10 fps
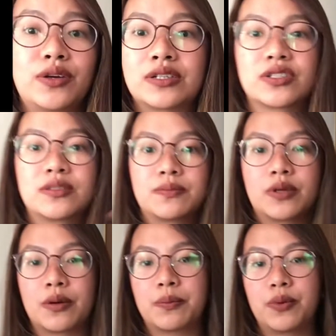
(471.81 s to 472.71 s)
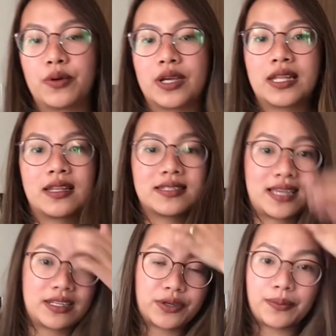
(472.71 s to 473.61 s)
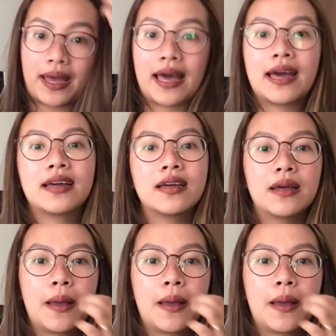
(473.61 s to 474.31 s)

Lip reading: You can just put it inside your bag.